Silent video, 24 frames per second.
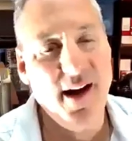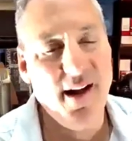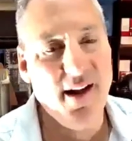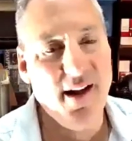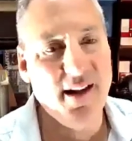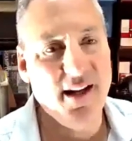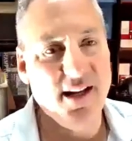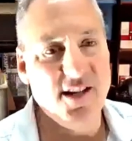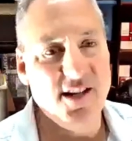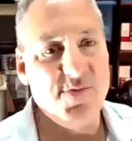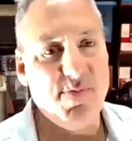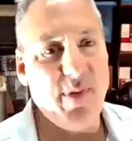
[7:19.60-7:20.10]
You can
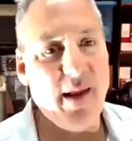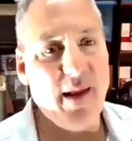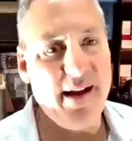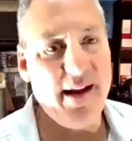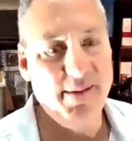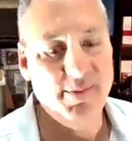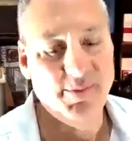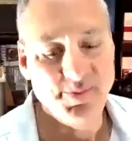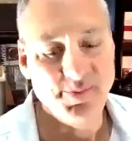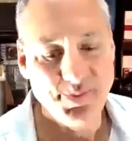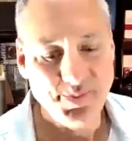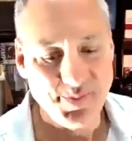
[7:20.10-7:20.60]
tell some
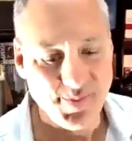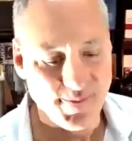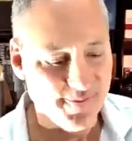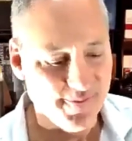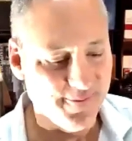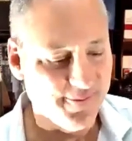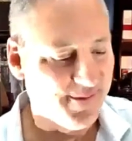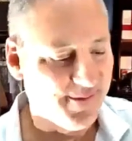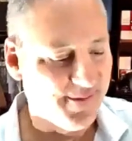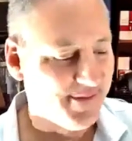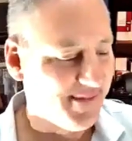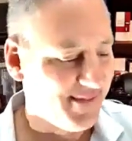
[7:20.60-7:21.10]
testimonials,
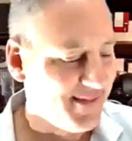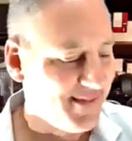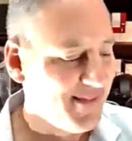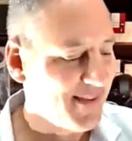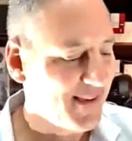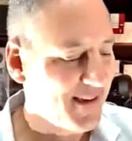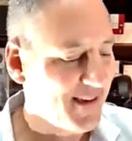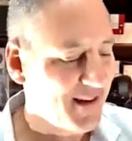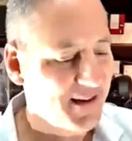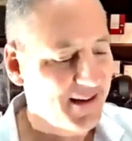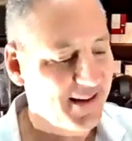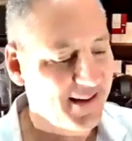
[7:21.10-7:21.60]
I'm sure,
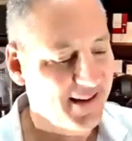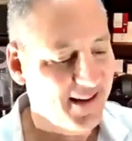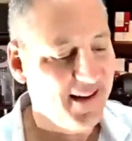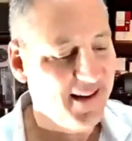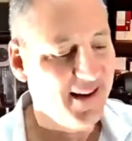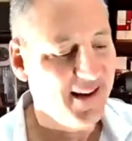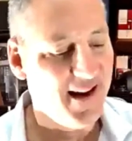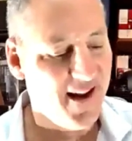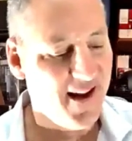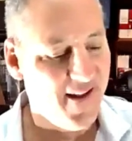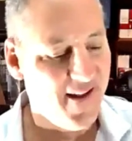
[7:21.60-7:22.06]
plenty of them.